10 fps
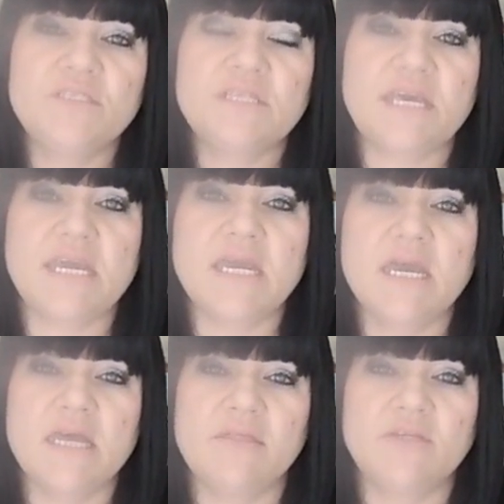the
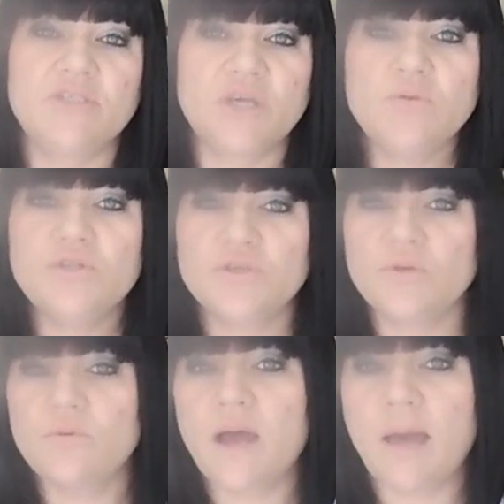
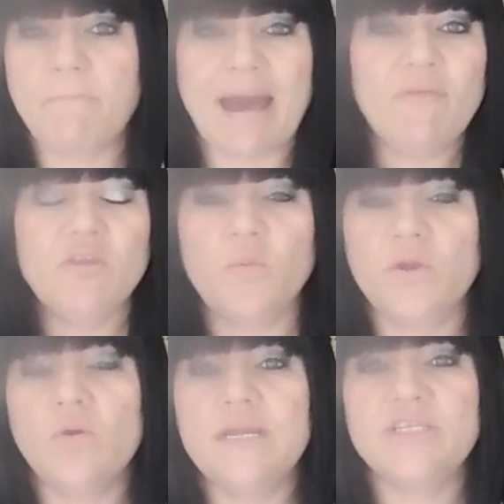social amount that we
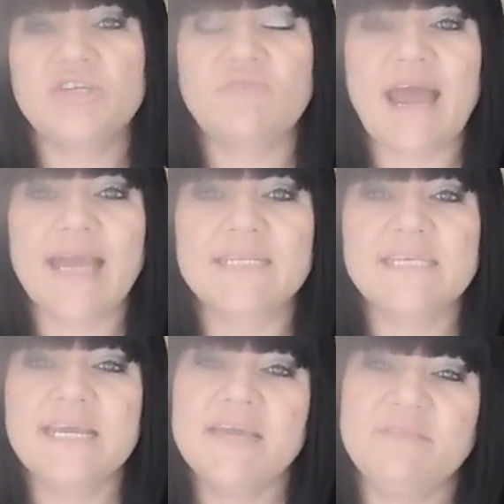all interact,
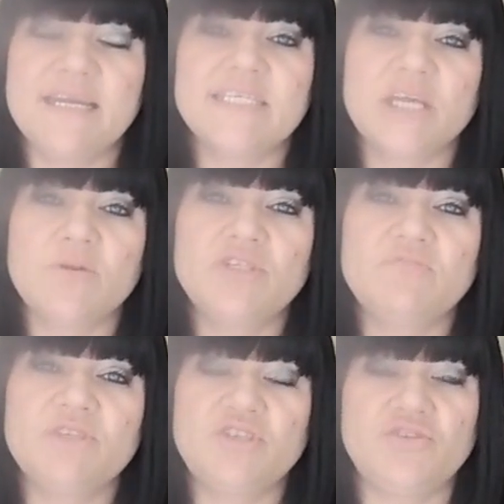then it's going to
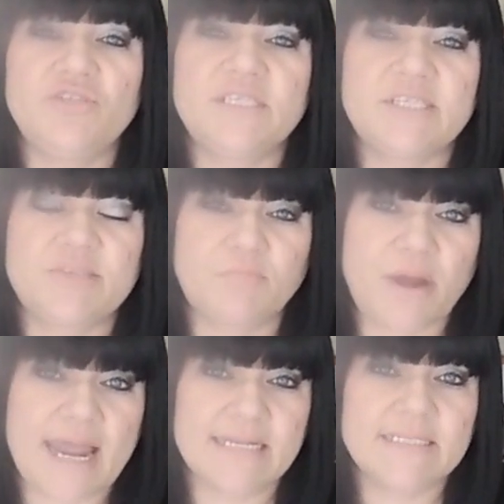reduce the
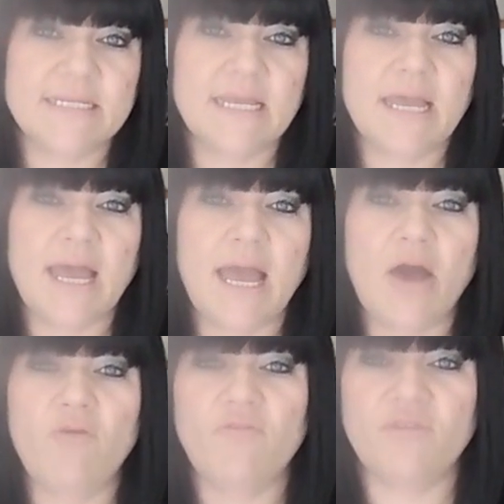spread
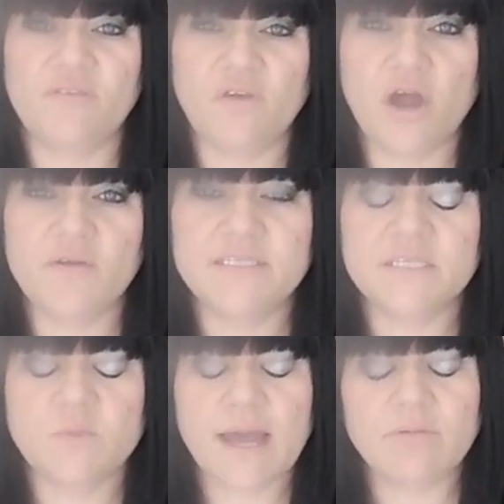of the virus
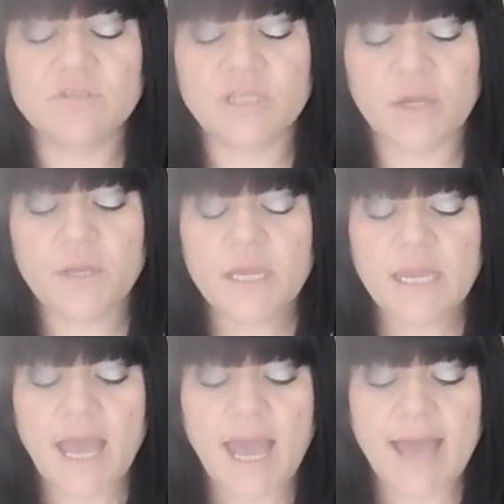as well. So
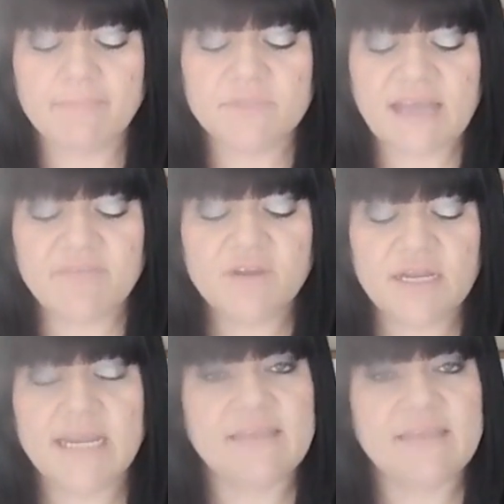definitely